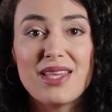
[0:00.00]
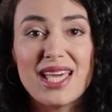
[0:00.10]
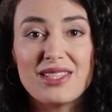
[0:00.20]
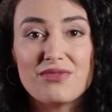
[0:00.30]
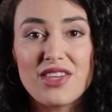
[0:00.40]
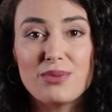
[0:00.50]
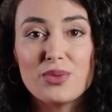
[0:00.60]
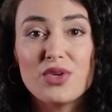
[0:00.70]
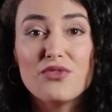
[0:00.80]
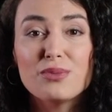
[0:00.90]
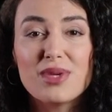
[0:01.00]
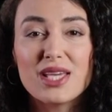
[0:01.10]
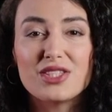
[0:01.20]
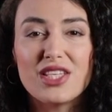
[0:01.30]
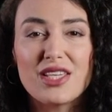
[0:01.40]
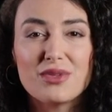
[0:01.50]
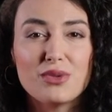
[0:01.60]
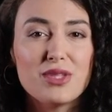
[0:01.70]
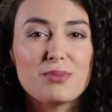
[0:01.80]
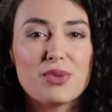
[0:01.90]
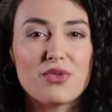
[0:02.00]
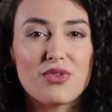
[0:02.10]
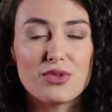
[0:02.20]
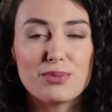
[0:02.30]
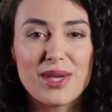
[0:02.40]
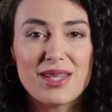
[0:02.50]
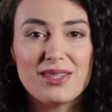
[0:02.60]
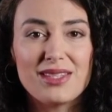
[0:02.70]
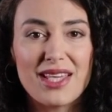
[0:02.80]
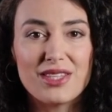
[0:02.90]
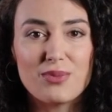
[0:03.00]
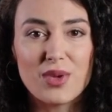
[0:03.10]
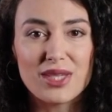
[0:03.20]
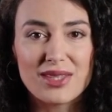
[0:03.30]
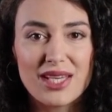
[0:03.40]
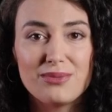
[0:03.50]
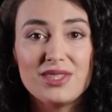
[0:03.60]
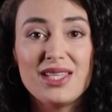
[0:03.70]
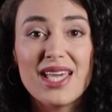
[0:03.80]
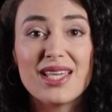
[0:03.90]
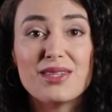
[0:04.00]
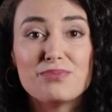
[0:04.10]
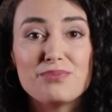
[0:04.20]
An example of a blockchain using proof of space is one named Chaya.